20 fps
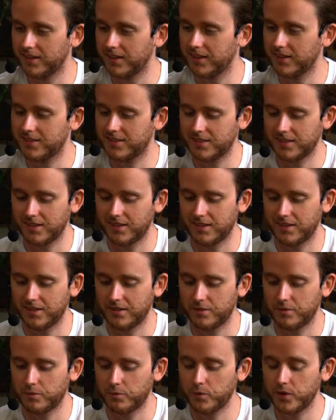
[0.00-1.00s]
It's
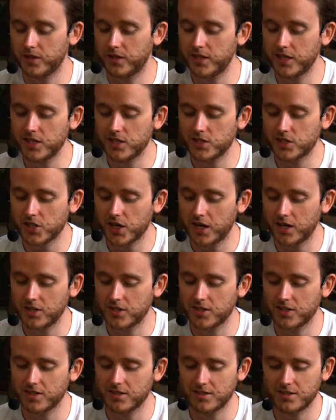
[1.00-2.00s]
with these
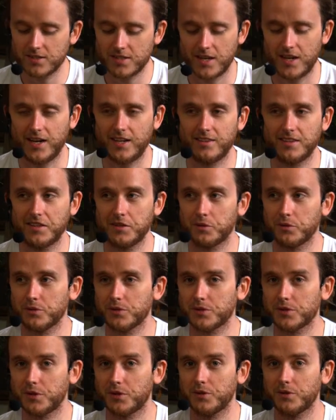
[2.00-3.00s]
changes, and then
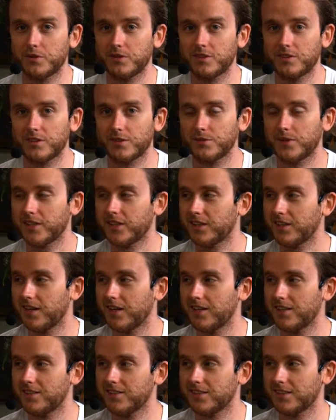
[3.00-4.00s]
also the
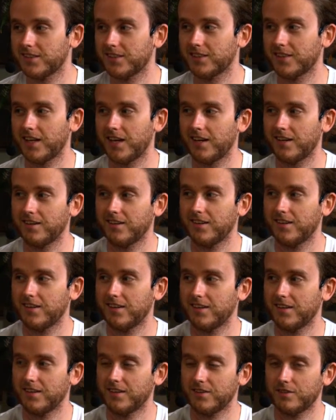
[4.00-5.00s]
recognizing that
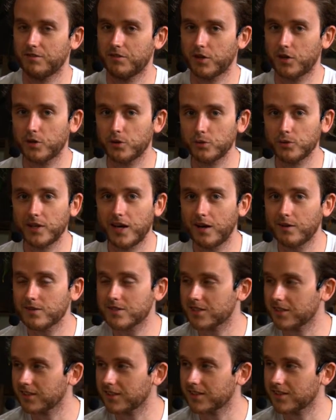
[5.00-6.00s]
the cooldown
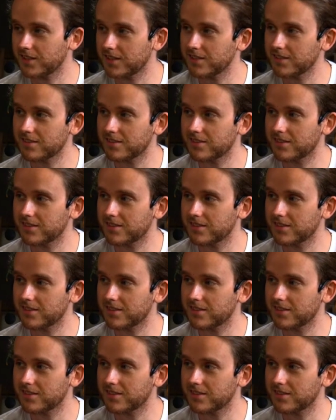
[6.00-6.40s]
still exists.